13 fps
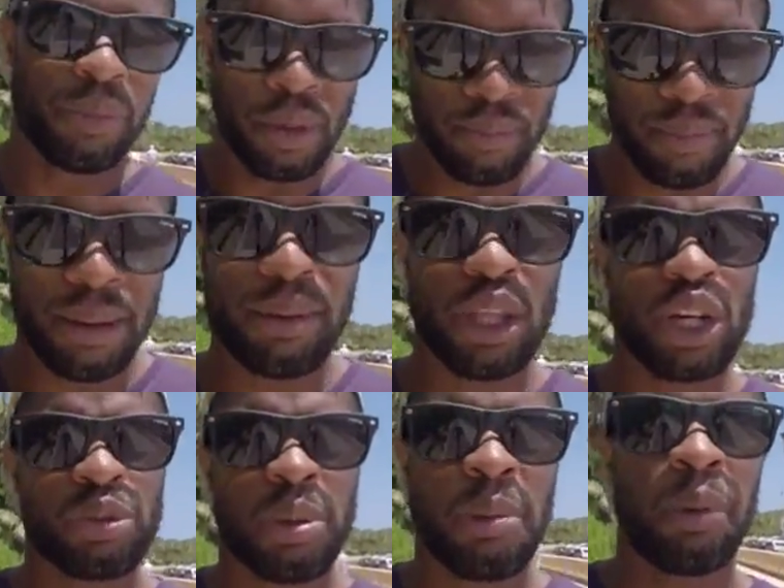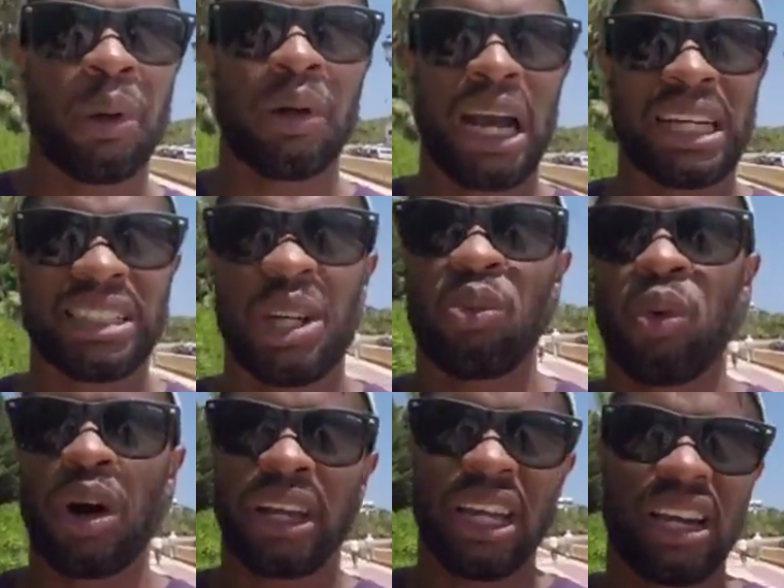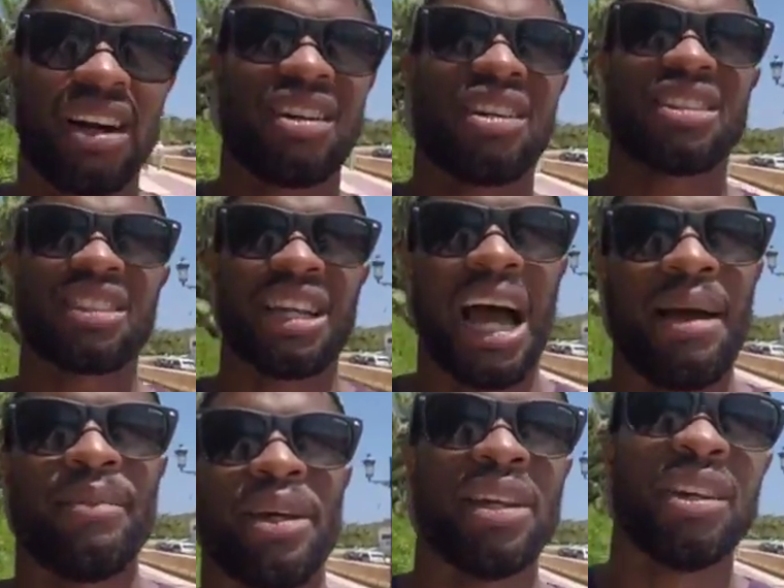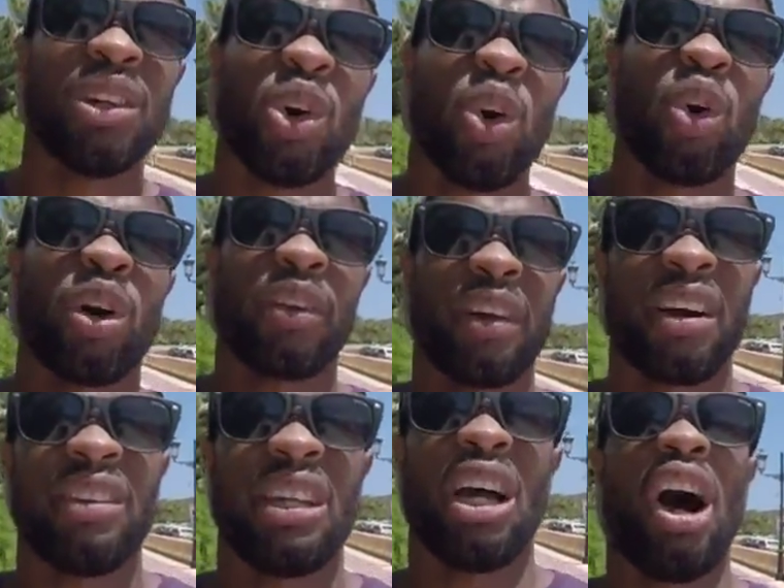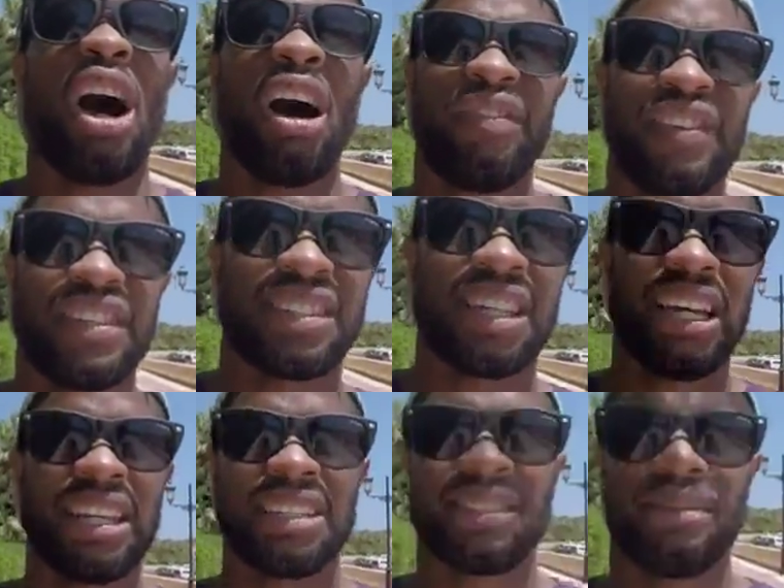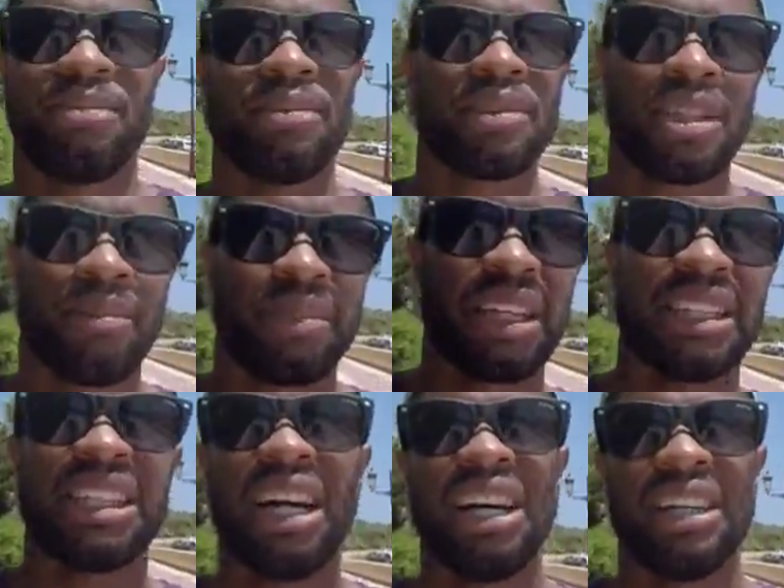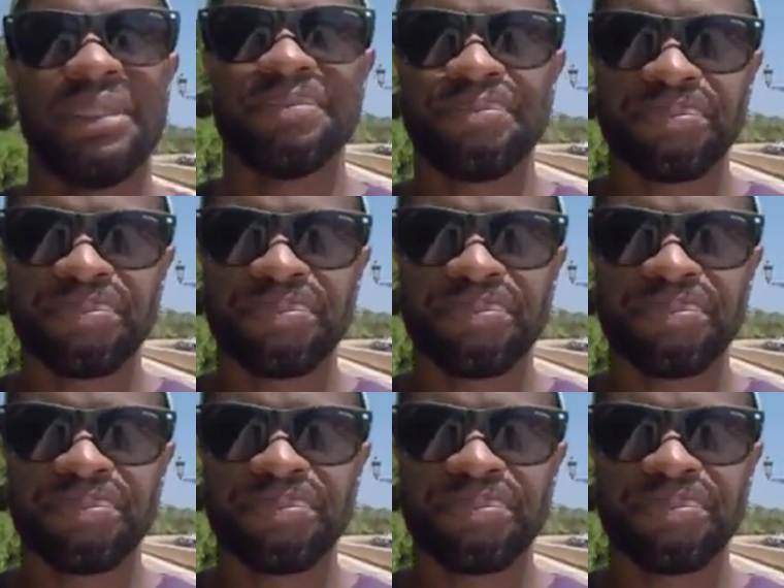maybe those people are actually working on an assignment, or they're in the office getting something done.